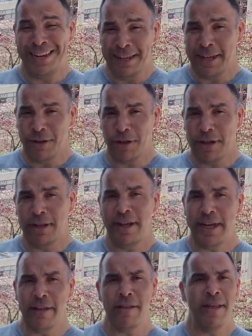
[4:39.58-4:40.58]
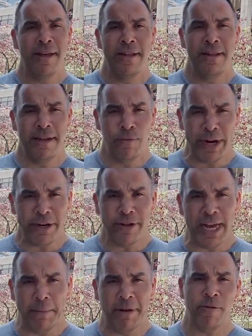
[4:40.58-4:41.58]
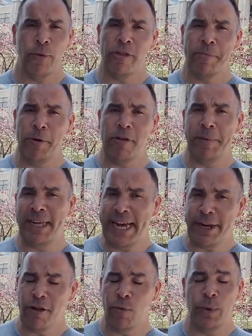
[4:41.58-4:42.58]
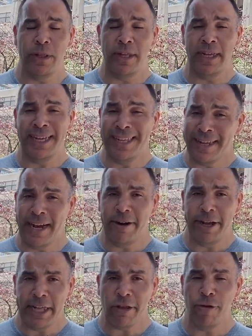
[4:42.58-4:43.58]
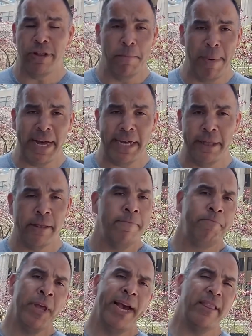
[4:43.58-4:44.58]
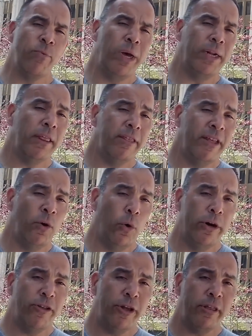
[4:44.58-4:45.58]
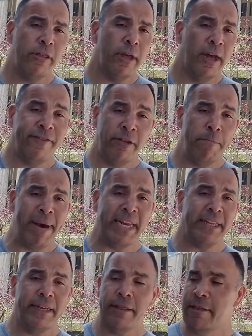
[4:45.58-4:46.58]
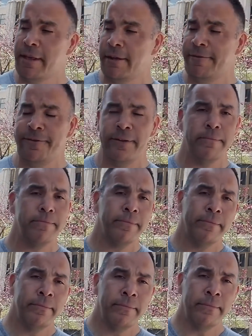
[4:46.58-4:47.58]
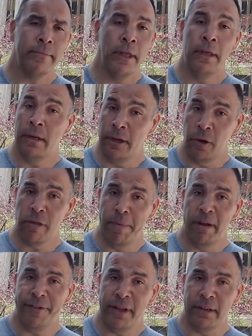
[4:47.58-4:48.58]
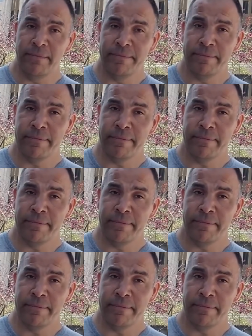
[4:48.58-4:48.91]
In addition to this, the record tablets were supposed to be etched with the entire history of the Mayans, as well as the origins of humanity itself. No small feat.